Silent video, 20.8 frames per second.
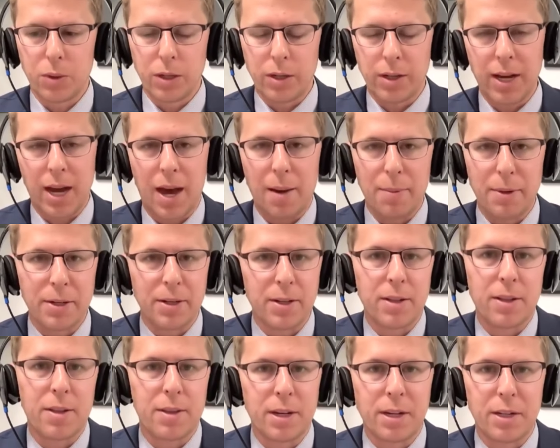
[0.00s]
we cabin to
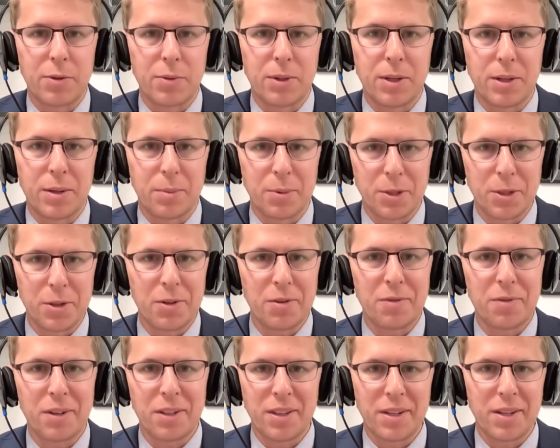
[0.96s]
the things we can
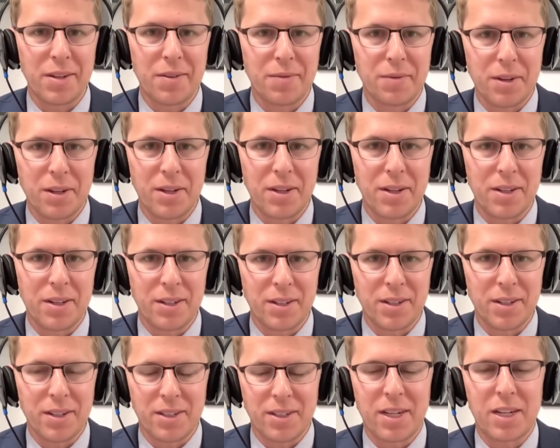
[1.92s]
observe and
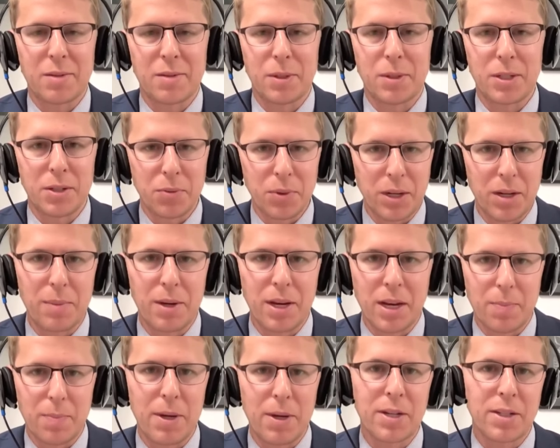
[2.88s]
the assessments that we can
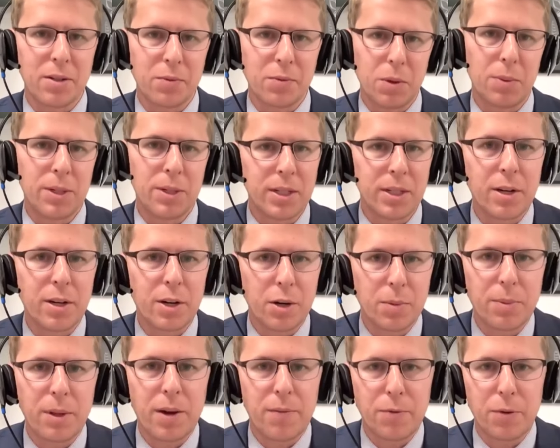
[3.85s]
make based on what we see on our
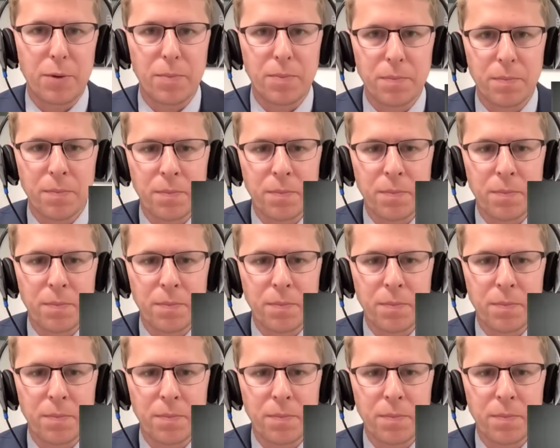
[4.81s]
platform.